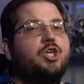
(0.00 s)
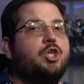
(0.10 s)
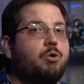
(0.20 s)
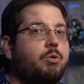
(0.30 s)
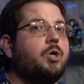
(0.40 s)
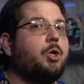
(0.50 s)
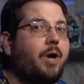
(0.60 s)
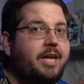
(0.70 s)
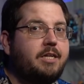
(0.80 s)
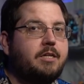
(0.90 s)
you'll
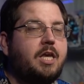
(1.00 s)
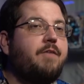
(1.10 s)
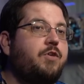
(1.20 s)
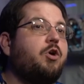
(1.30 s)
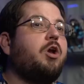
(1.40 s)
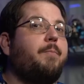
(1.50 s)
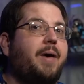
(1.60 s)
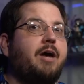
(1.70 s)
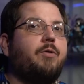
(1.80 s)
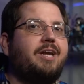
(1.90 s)
regret it if you go to
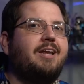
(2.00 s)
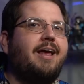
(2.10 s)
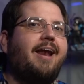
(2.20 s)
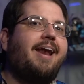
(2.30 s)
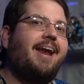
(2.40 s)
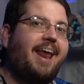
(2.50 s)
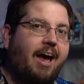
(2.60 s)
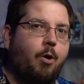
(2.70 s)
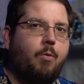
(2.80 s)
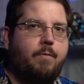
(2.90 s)
Begaret
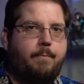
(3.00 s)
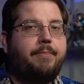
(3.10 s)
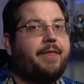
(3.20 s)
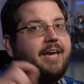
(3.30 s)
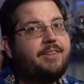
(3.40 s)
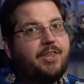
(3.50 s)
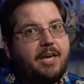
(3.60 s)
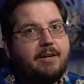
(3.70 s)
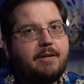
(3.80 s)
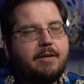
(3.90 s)
now. Like
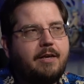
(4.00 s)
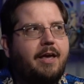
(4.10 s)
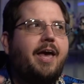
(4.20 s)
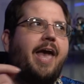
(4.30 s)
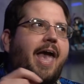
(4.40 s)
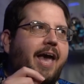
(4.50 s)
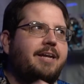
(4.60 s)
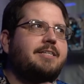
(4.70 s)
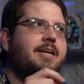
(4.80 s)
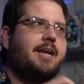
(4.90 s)
then,
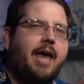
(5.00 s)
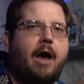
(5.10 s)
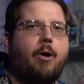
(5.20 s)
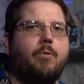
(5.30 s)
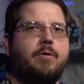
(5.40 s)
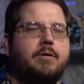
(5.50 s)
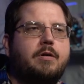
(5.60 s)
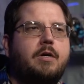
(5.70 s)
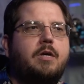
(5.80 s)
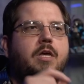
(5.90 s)
and now,
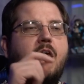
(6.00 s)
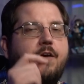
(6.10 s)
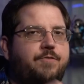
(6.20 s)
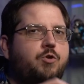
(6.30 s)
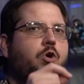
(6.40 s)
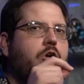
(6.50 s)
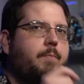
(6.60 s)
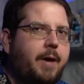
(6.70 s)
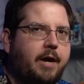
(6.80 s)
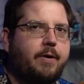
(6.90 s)
if you go to
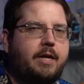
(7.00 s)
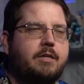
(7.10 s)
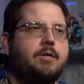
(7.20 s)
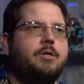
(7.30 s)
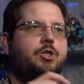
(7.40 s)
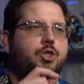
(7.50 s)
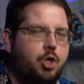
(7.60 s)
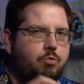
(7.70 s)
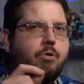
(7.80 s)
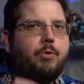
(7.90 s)
Begaret,
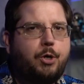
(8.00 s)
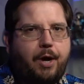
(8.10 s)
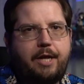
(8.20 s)
you will regret